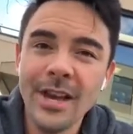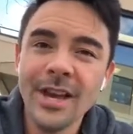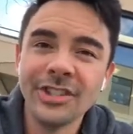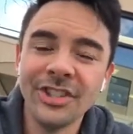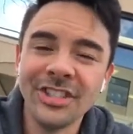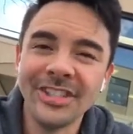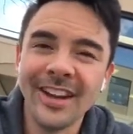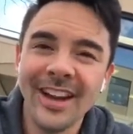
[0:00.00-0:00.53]

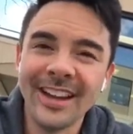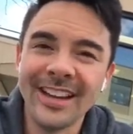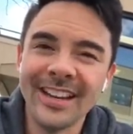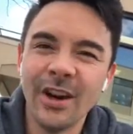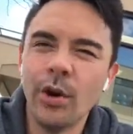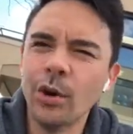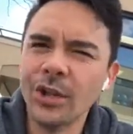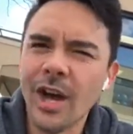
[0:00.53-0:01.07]
She's not going to
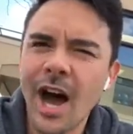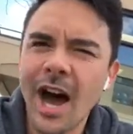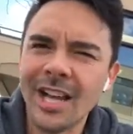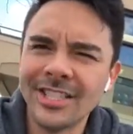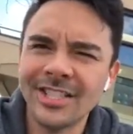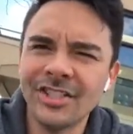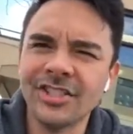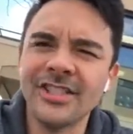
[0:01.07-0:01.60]
hold it
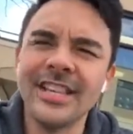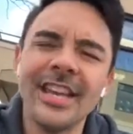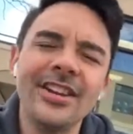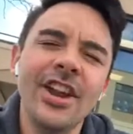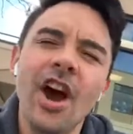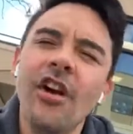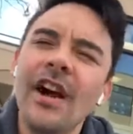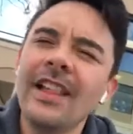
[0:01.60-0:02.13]
hostage and say,
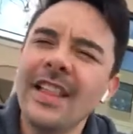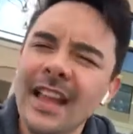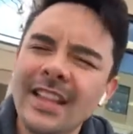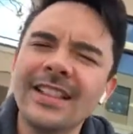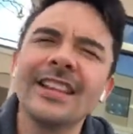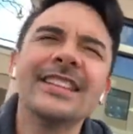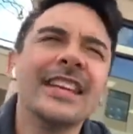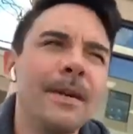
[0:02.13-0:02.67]
no, I like
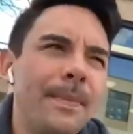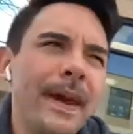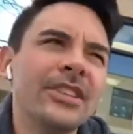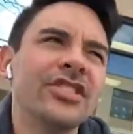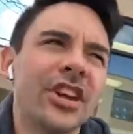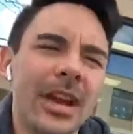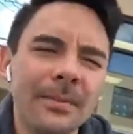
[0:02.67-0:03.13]
collecting a paycheck.